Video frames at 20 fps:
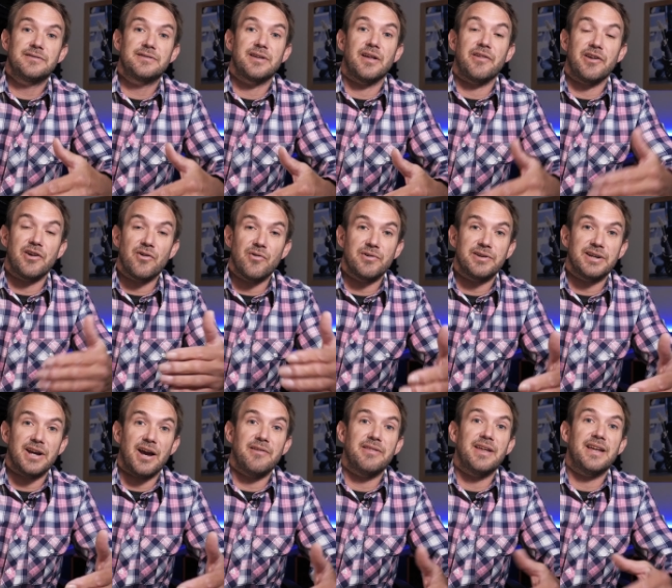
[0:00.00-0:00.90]
so the
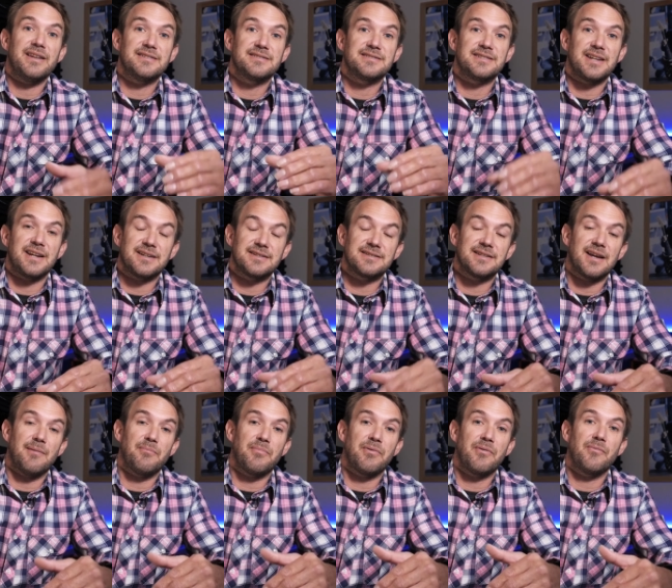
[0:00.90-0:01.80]
audio then syncs
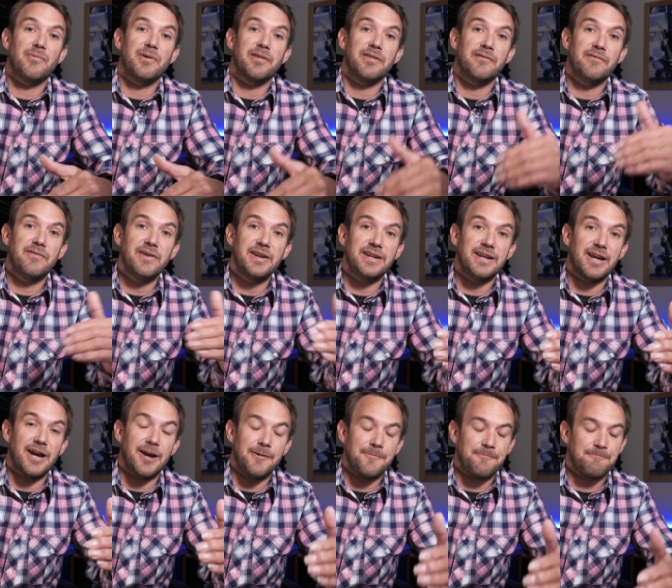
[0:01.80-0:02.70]
up with the
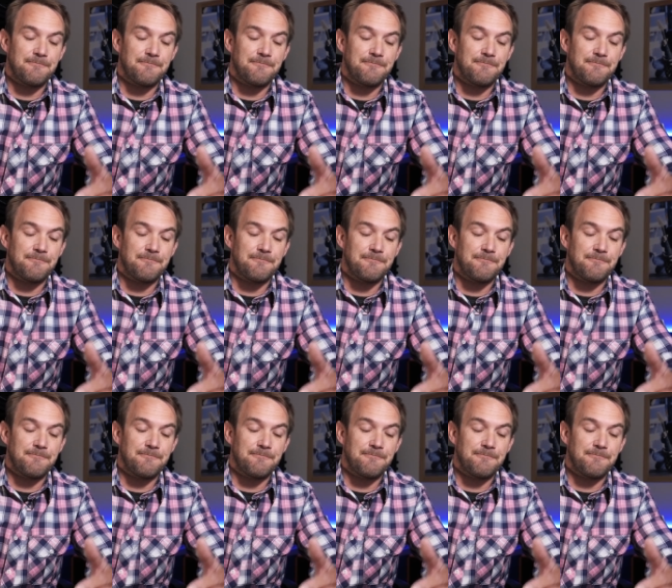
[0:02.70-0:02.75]
video.